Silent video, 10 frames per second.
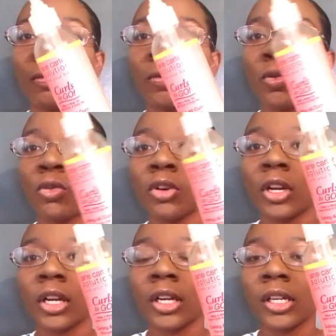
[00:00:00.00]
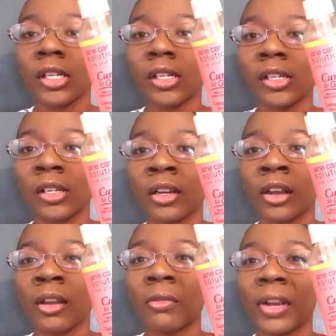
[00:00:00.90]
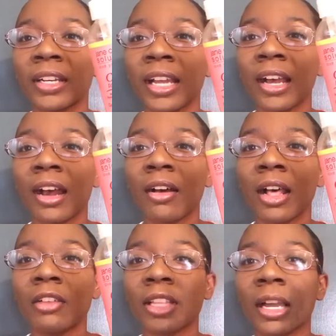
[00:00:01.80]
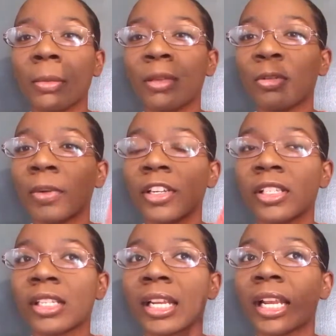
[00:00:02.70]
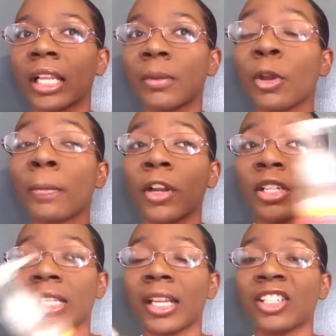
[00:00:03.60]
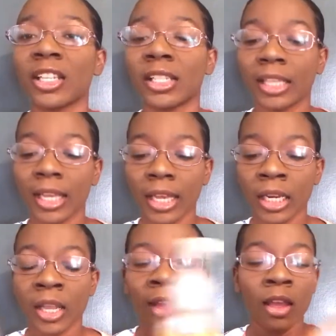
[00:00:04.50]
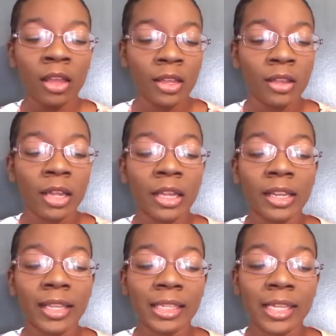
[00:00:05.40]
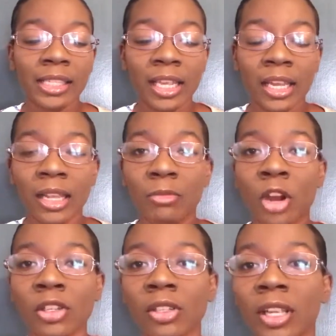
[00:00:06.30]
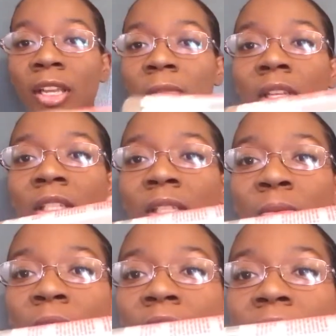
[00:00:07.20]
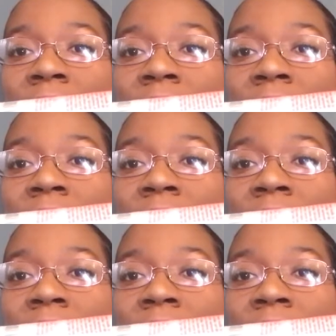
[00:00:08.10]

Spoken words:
for right now, I don't think I'll be repurchasing it just yet, unless I see it in Marshall's again, because that's where I